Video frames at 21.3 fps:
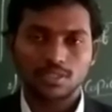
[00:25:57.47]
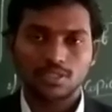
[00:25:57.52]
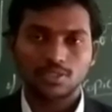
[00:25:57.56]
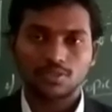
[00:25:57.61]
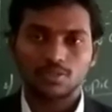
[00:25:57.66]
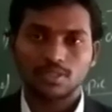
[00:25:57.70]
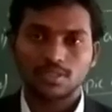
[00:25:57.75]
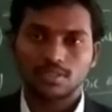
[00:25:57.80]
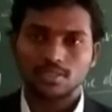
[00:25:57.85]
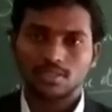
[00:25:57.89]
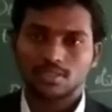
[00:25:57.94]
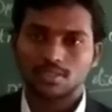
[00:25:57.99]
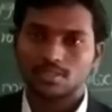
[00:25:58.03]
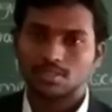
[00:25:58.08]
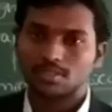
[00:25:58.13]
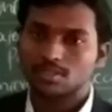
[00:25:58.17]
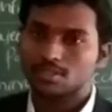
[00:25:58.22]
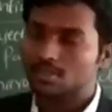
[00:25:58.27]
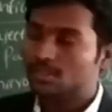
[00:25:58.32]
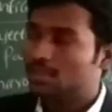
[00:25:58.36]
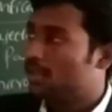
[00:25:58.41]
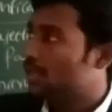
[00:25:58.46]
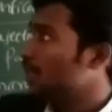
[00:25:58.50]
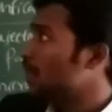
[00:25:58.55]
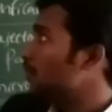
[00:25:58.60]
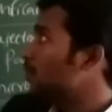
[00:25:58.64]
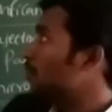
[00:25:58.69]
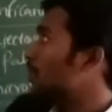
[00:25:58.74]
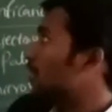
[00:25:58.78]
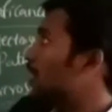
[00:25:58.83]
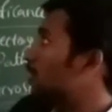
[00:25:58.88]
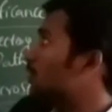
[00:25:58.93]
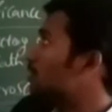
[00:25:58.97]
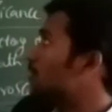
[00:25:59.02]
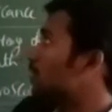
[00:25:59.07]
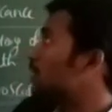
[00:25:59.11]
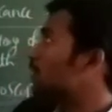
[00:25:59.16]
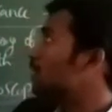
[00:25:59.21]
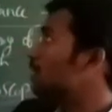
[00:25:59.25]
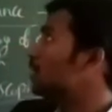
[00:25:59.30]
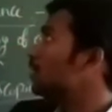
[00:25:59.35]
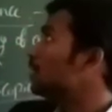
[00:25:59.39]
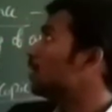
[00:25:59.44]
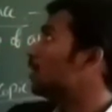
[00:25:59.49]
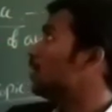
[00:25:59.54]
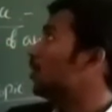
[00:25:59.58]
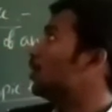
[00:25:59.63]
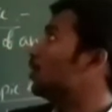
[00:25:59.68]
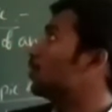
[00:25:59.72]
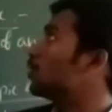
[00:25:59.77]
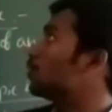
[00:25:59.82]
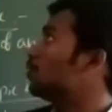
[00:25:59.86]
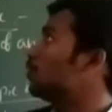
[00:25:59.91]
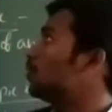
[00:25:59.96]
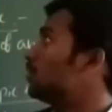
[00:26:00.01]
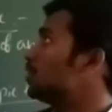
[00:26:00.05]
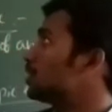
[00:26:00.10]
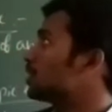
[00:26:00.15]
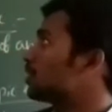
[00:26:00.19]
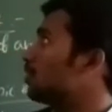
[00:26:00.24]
In today's section, we have seen towards